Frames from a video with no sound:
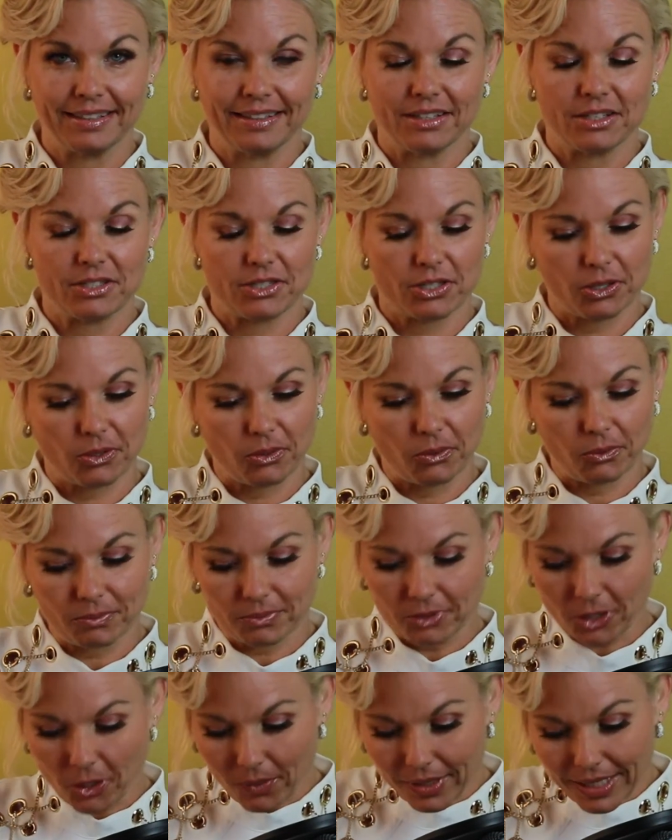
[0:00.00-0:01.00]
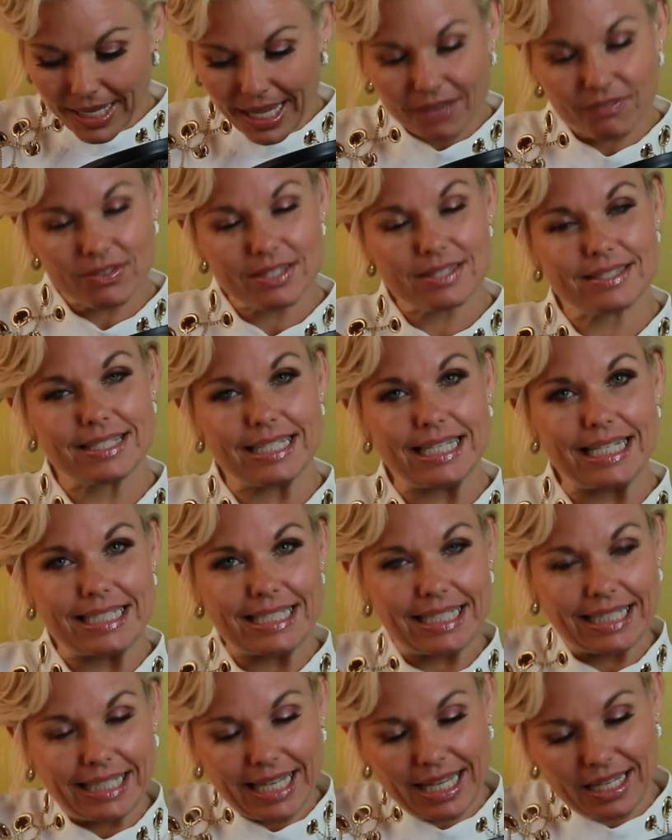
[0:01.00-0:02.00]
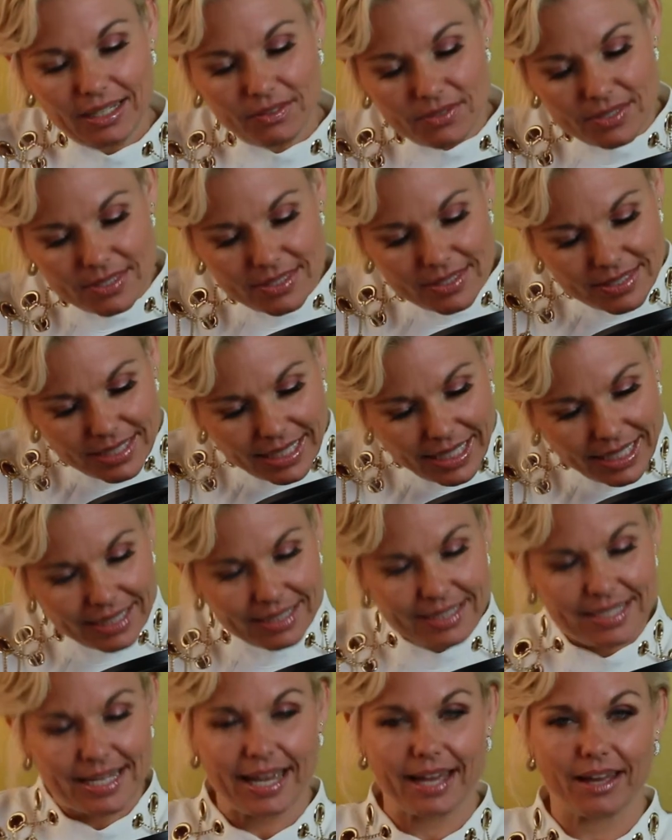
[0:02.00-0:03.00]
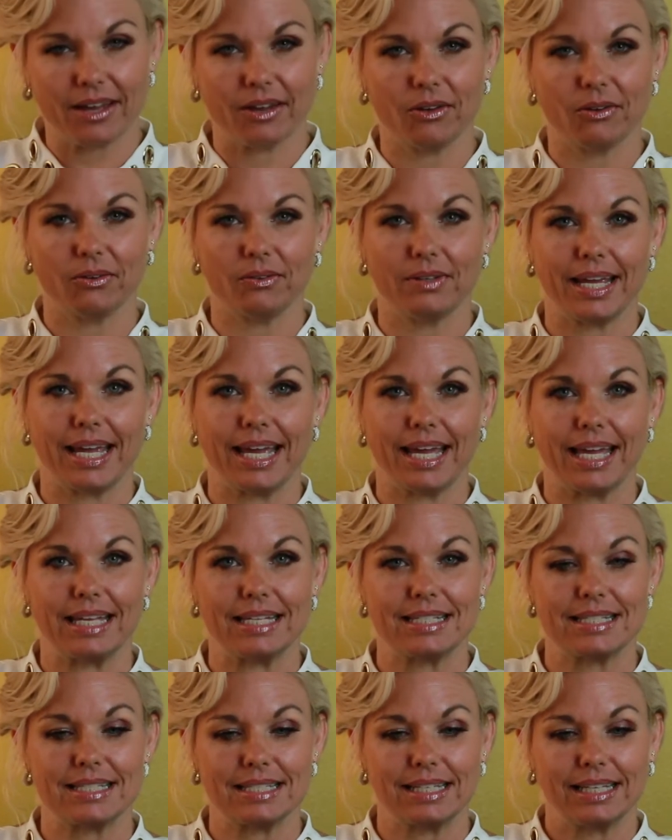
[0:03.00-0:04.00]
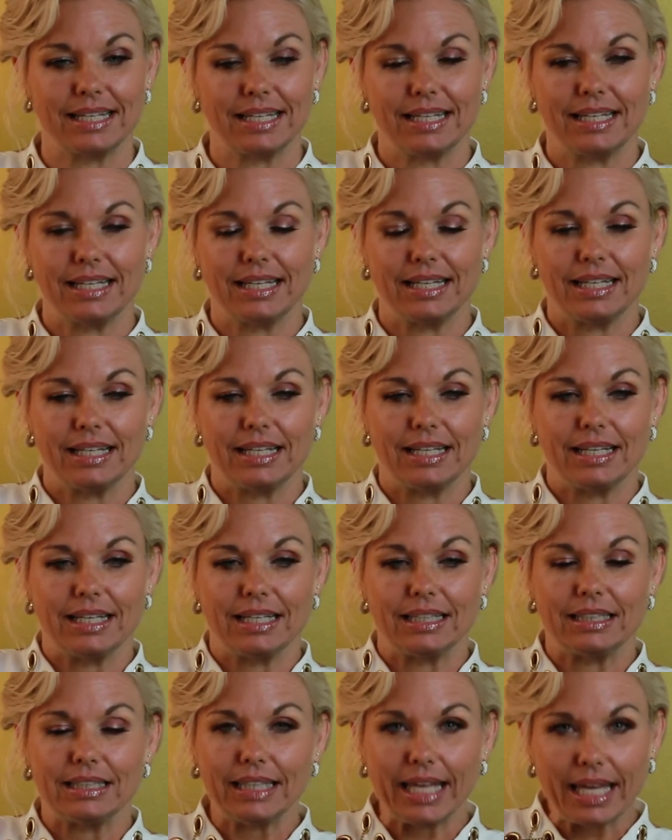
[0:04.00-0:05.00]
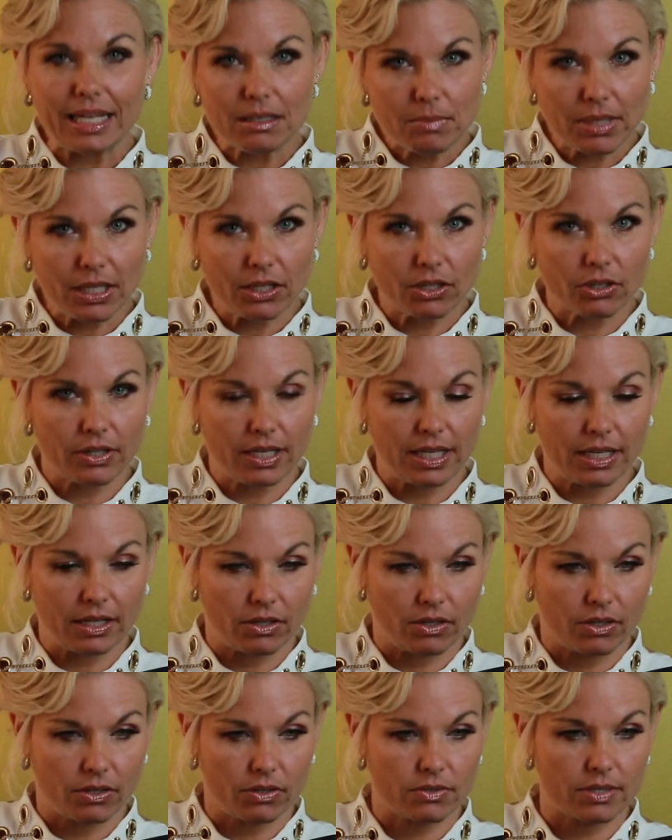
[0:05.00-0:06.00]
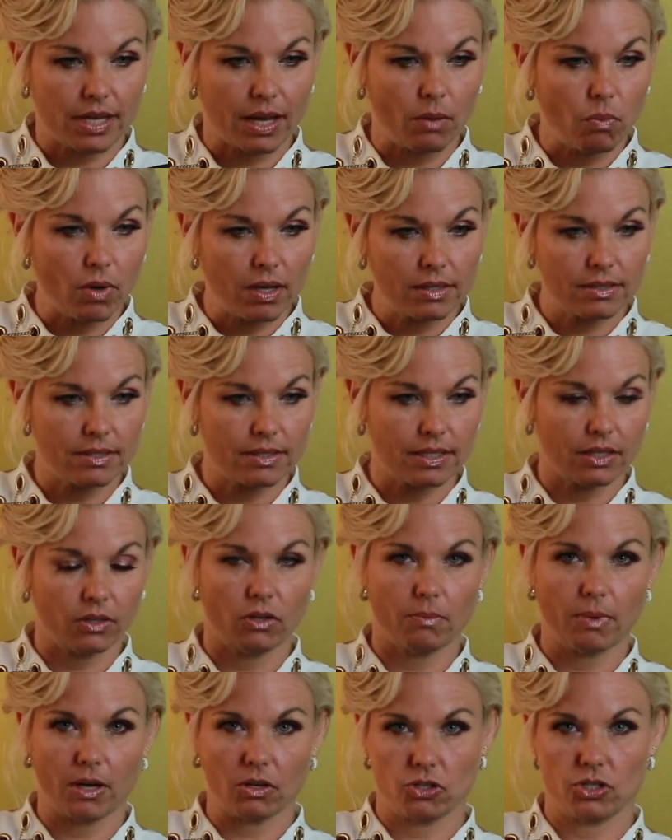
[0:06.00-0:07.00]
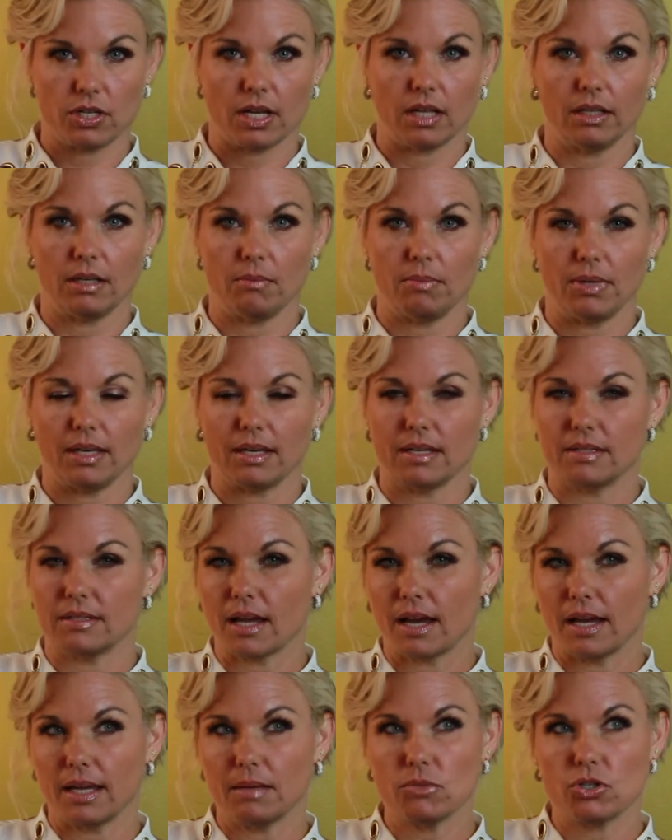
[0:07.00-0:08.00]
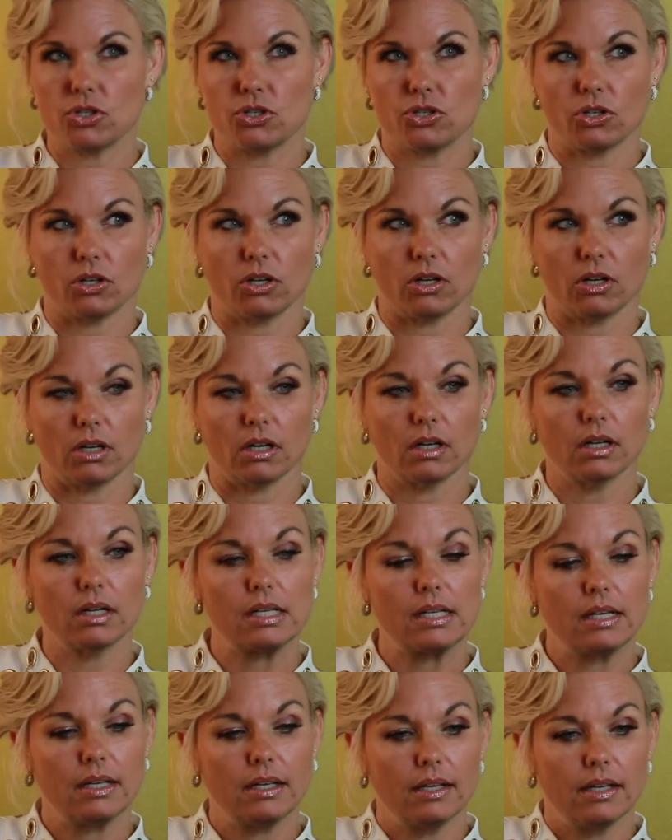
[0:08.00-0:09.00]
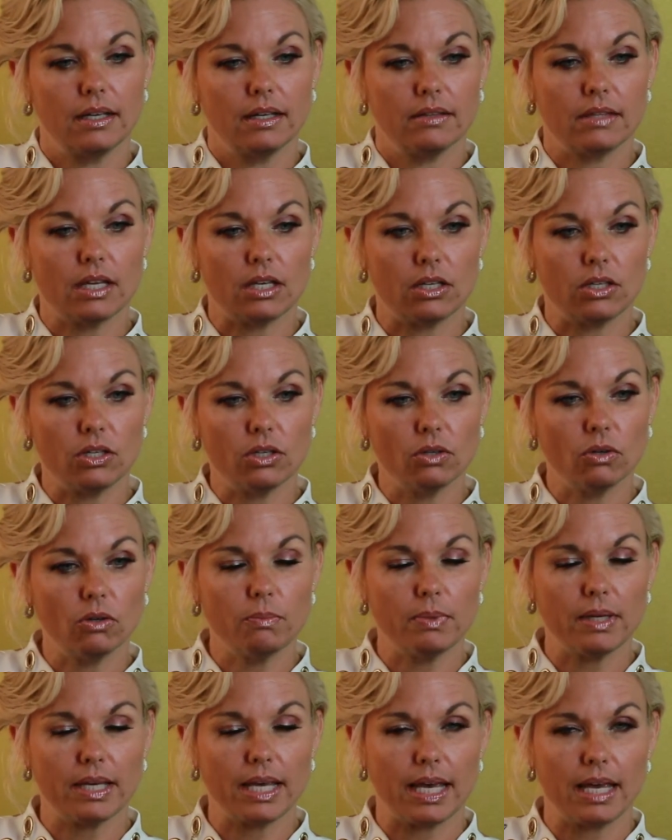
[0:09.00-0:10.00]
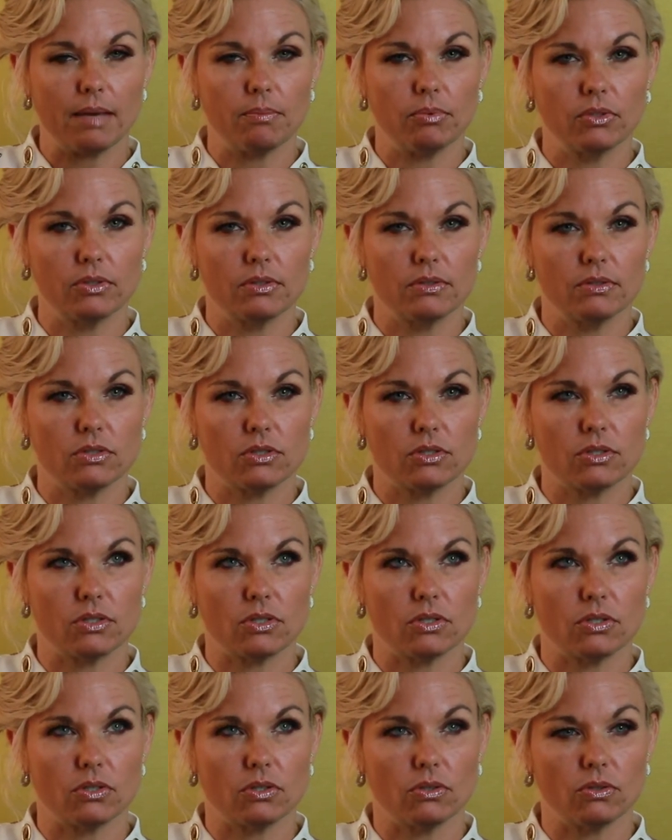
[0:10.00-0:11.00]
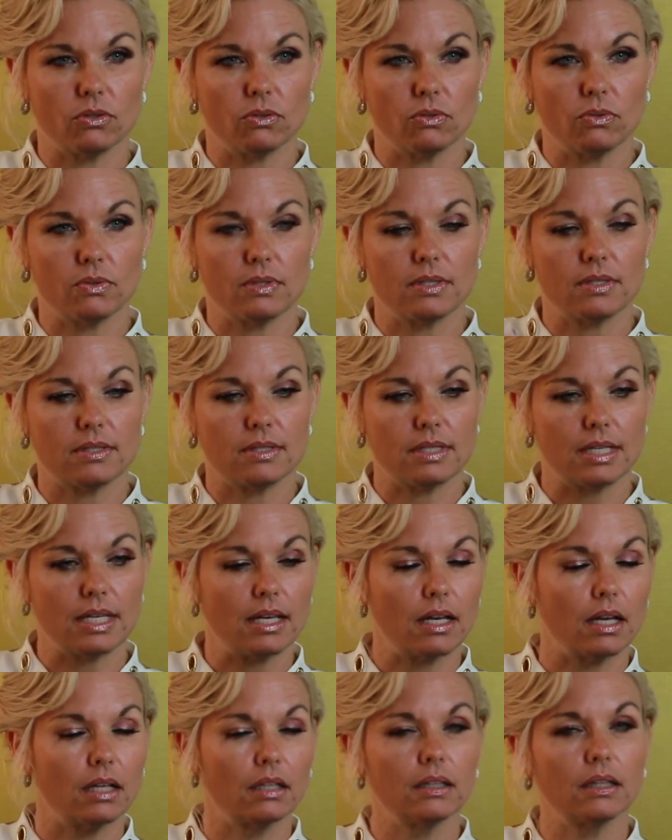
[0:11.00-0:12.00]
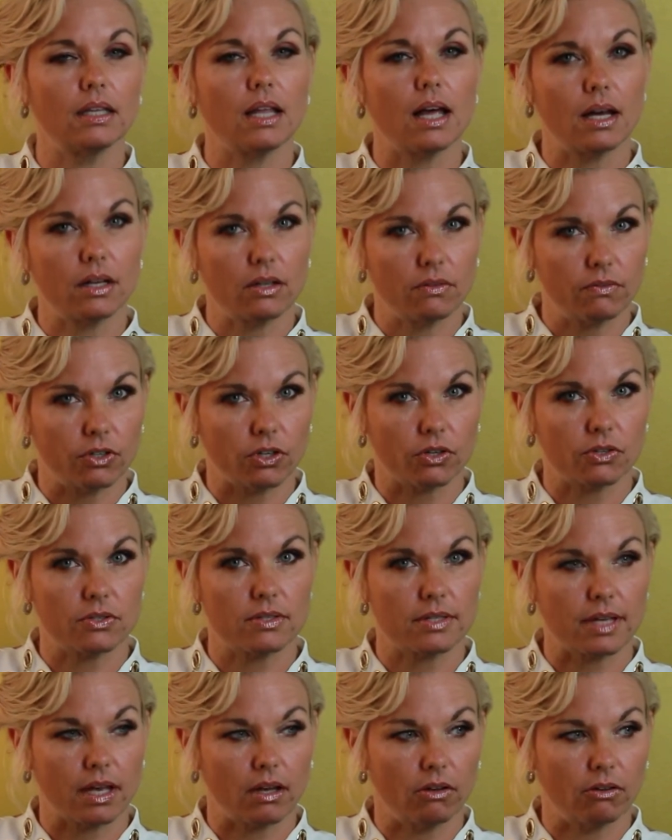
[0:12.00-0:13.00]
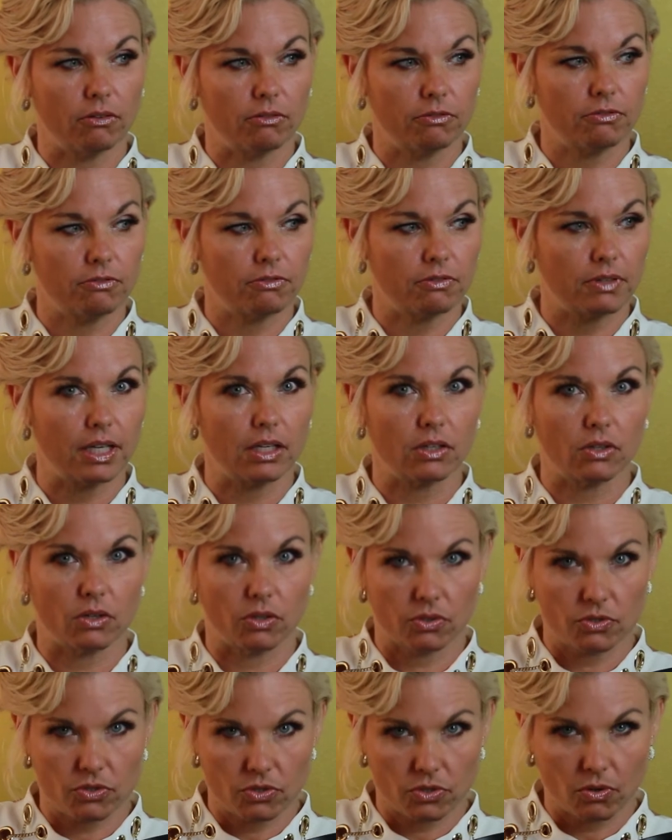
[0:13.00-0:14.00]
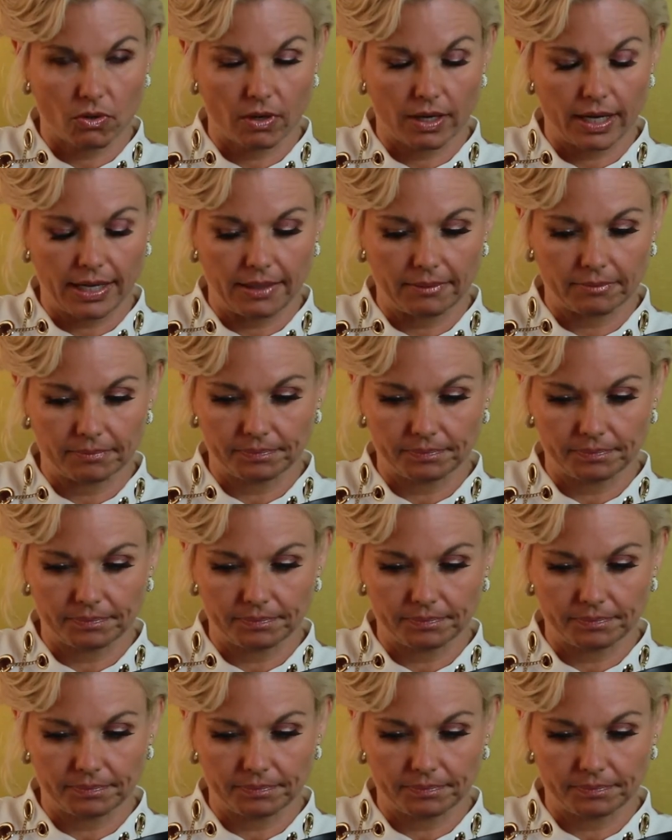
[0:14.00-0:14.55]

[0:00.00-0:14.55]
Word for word: So go and have a seat and kind of sink down and lend me your ears. I want to tell you about Shelley because I'm sure that you'll be able to see a lot of yourself in her story.